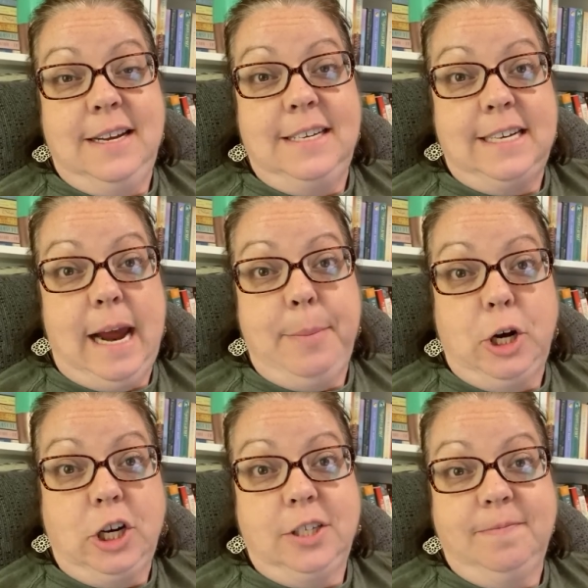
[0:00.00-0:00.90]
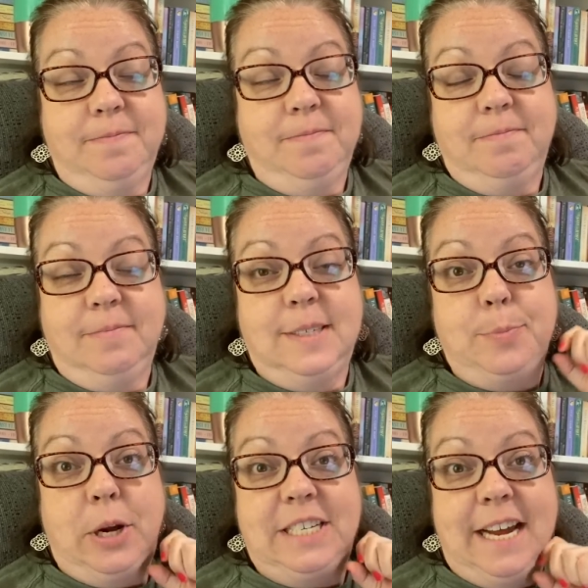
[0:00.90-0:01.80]
timer
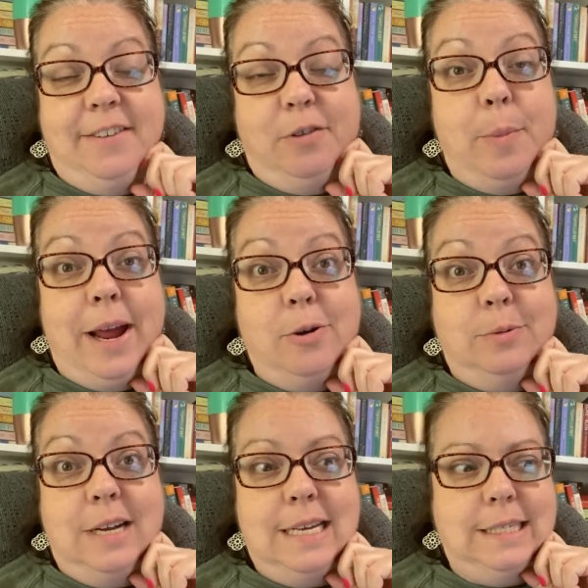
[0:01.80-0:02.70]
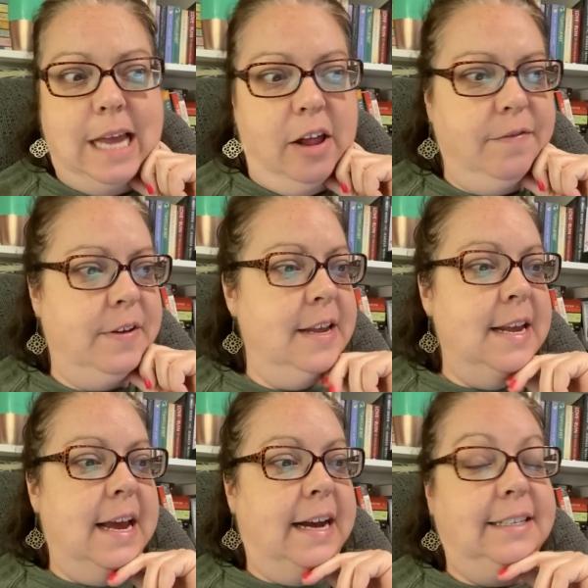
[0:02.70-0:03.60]
sprinting for my own self
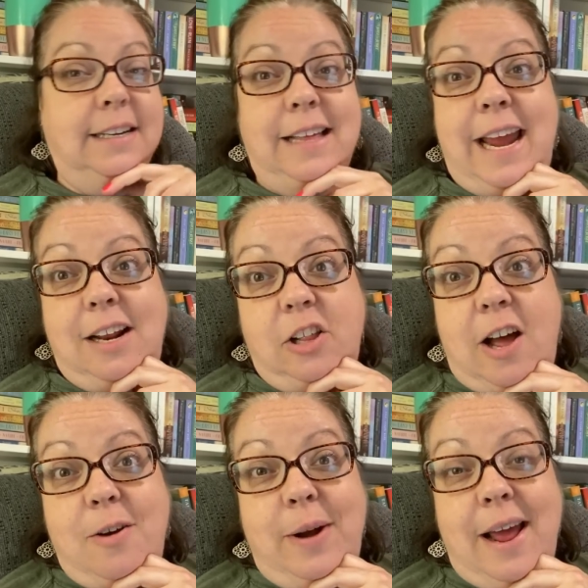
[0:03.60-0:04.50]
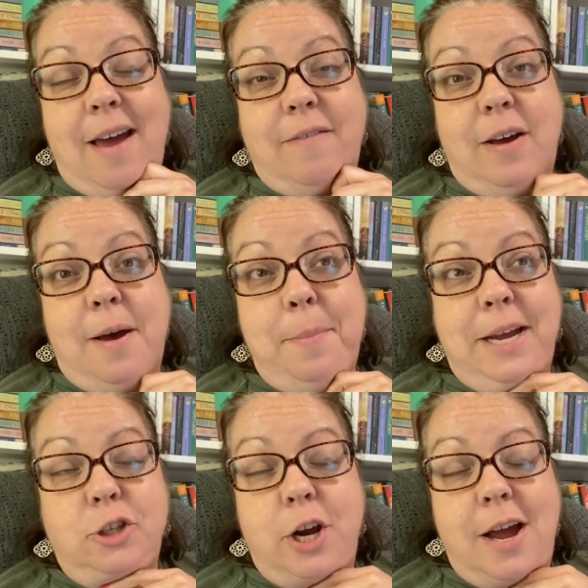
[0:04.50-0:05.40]
until 8 o'clock when I have a
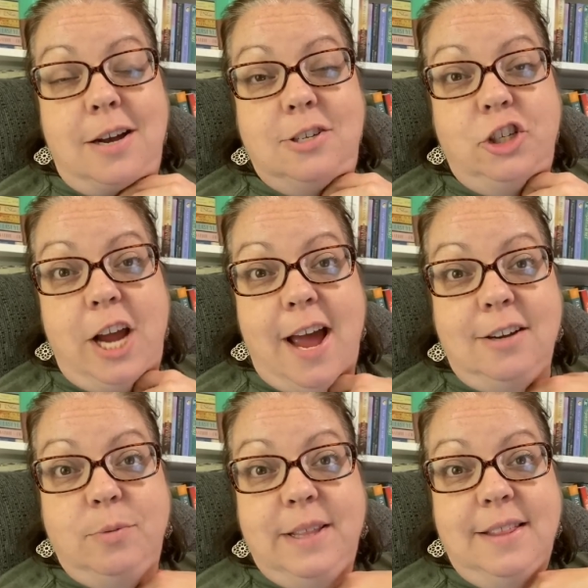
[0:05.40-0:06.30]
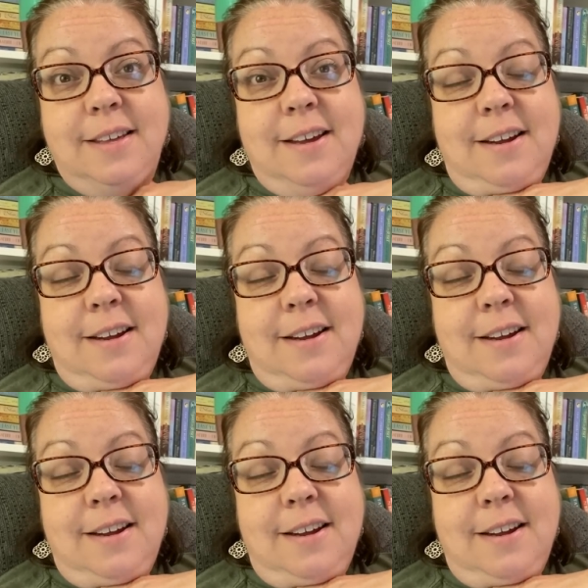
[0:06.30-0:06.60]
Patreon chat with